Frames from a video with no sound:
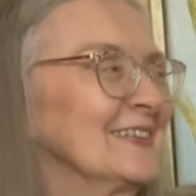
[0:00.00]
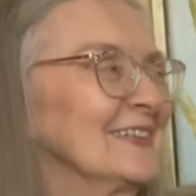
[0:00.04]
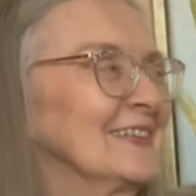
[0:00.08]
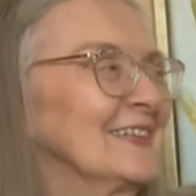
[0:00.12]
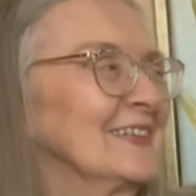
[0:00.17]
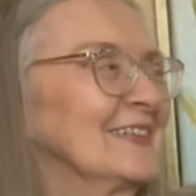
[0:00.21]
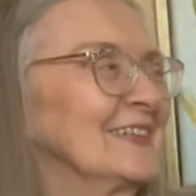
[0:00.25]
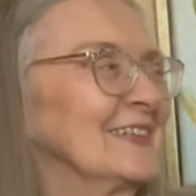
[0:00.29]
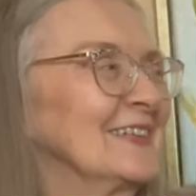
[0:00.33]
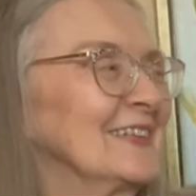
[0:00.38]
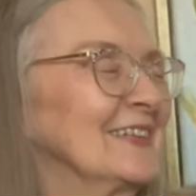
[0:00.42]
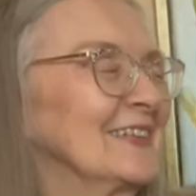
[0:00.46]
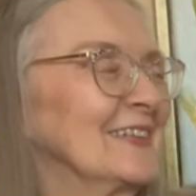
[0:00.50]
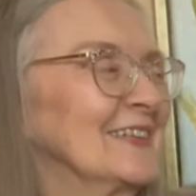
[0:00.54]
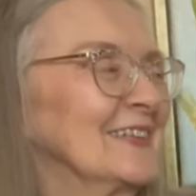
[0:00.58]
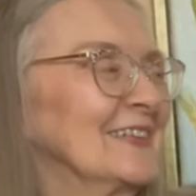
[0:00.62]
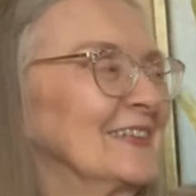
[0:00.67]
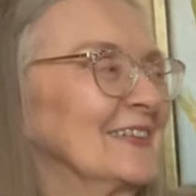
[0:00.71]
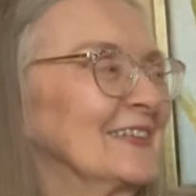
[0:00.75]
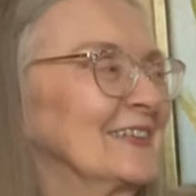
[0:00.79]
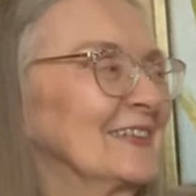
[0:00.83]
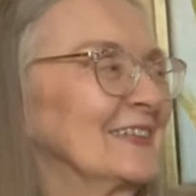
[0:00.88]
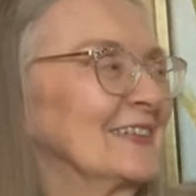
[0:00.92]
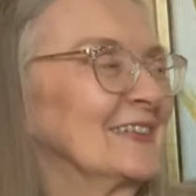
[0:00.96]

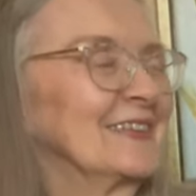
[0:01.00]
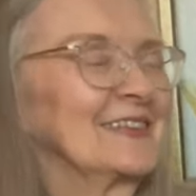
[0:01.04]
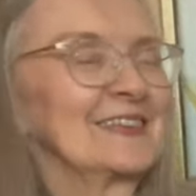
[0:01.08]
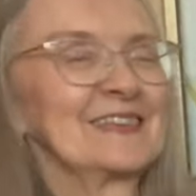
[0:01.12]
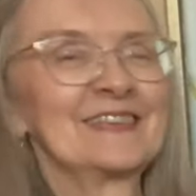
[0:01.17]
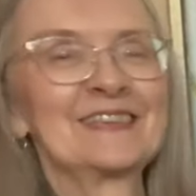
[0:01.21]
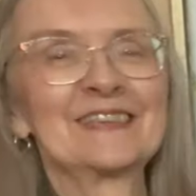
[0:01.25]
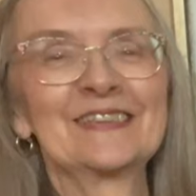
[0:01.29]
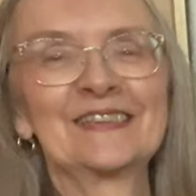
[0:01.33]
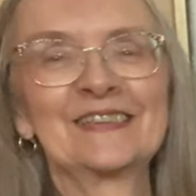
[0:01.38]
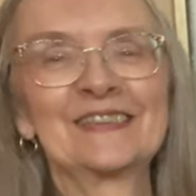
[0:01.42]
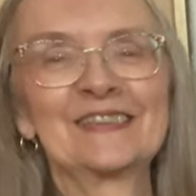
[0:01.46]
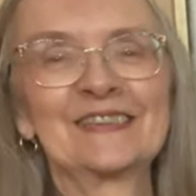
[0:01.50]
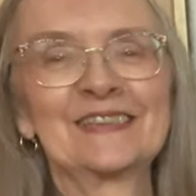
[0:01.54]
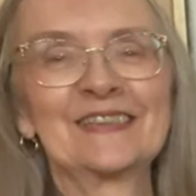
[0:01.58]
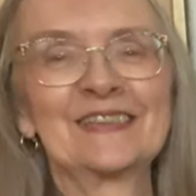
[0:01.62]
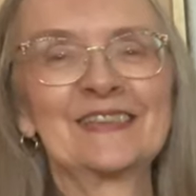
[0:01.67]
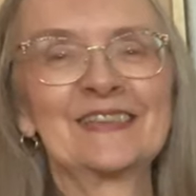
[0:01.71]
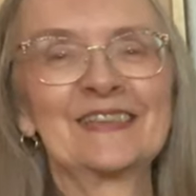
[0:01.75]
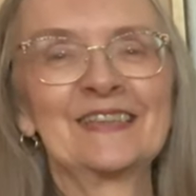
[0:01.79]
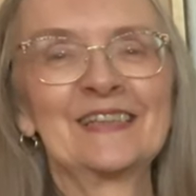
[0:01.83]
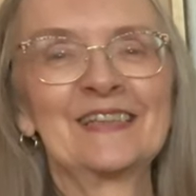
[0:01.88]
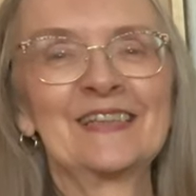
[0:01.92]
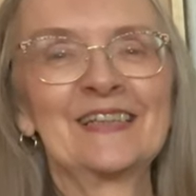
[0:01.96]

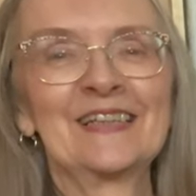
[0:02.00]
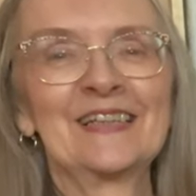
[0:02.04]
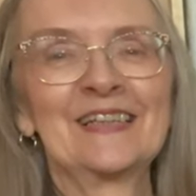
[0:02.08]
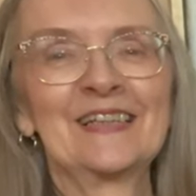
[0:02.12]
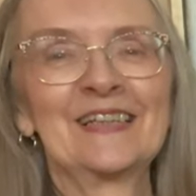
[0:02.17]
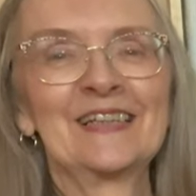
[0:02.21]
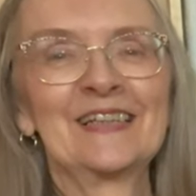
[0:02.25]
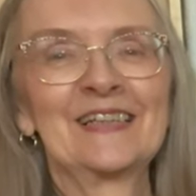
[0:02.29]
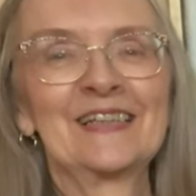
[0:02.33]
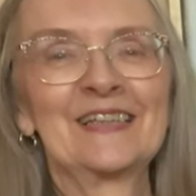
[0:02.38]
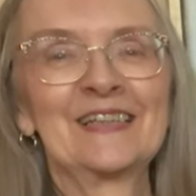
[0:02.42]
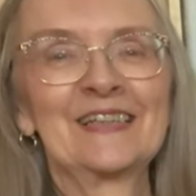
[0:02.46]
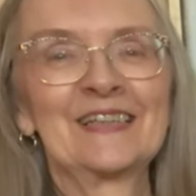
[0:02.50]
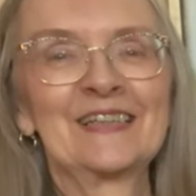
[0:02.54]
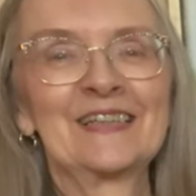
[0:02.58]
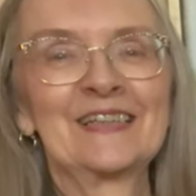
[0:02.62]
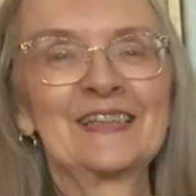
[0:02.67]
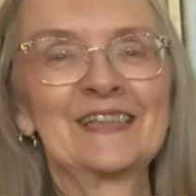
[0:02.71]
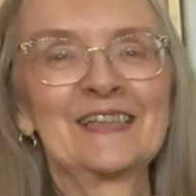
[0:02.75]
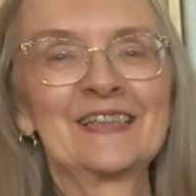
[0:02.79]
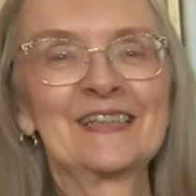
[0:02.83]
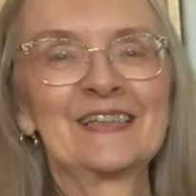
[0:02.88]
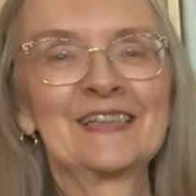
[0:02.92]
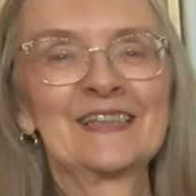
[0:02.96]

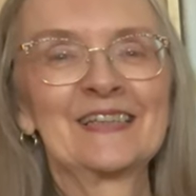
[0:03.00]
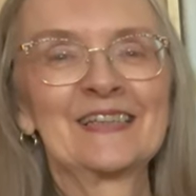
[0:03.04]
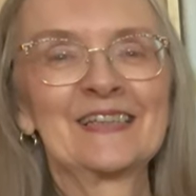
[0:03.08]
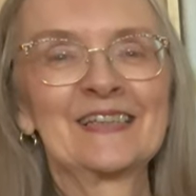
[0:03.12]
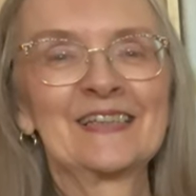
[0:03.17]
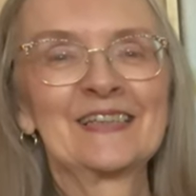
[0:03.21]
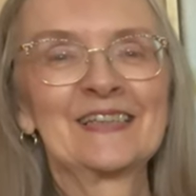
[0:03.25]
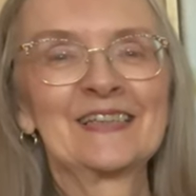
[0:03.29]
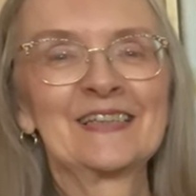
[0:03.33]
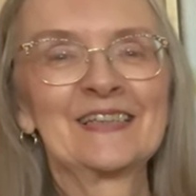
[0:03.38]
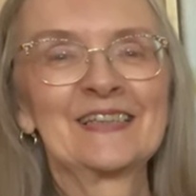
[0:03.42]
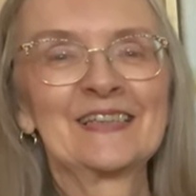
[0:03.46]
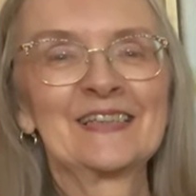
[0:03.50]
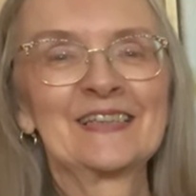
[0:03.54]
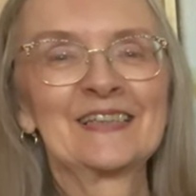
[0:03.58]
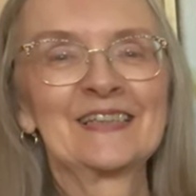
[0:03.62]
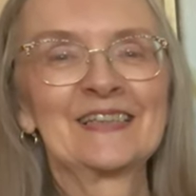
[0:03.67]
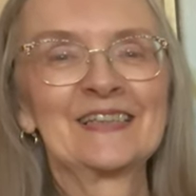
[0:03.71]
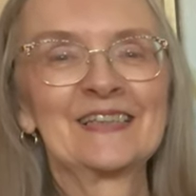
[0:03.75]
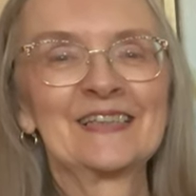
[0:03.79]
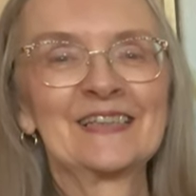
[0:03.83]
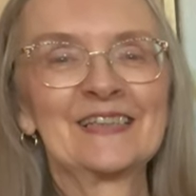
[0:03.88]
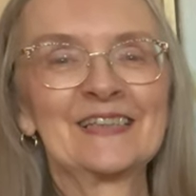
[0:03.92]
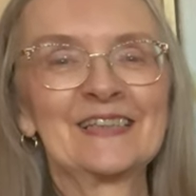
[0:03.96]

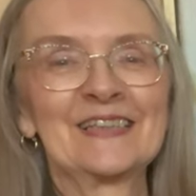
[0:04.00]
(silent)